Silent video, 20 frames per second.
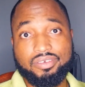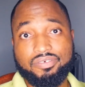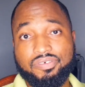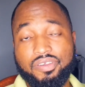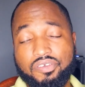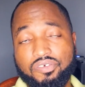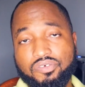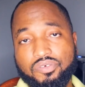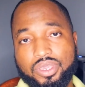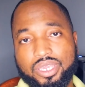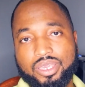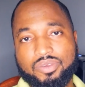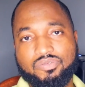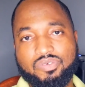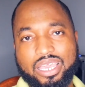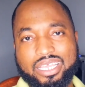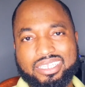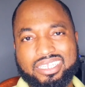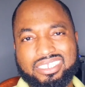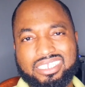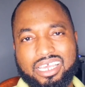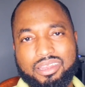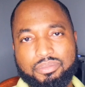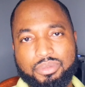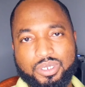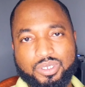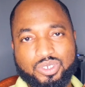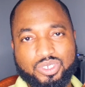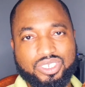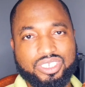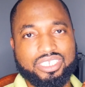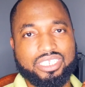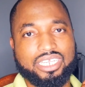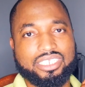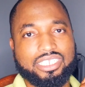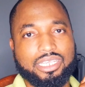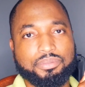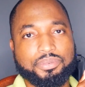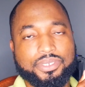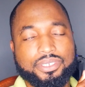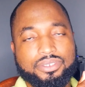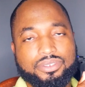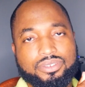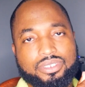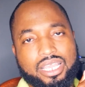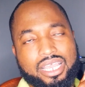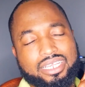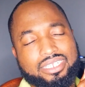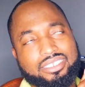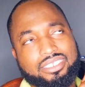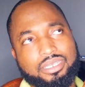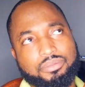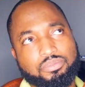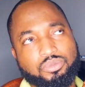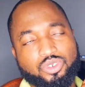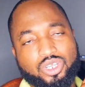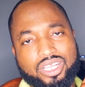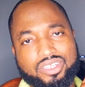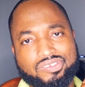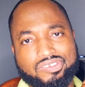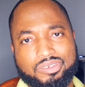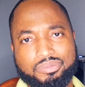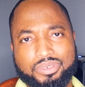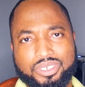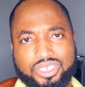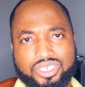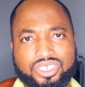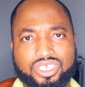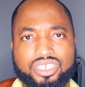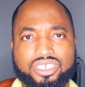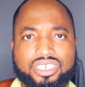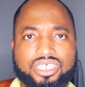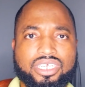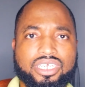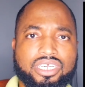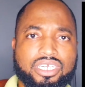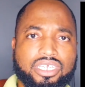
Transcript: Fifth week, vectors and matrices except transformation.